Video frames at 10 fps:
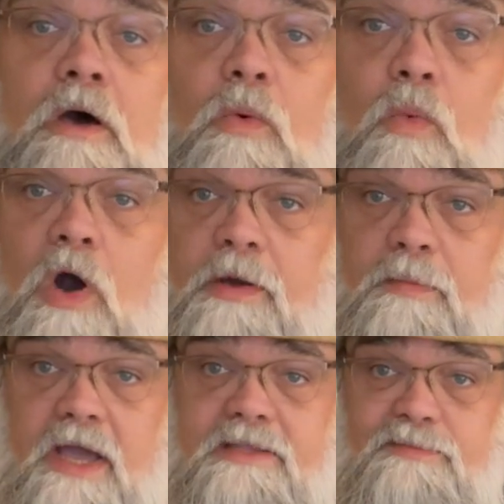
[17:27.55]
Welcome
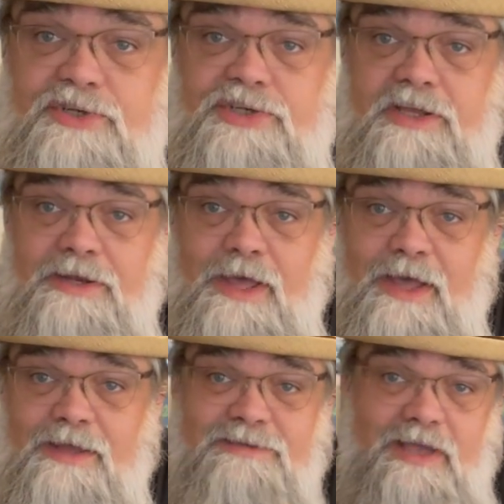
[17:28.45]
back to Machine
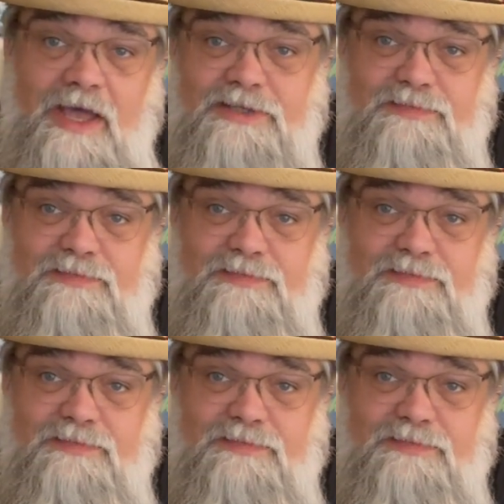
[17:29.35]
Heads. As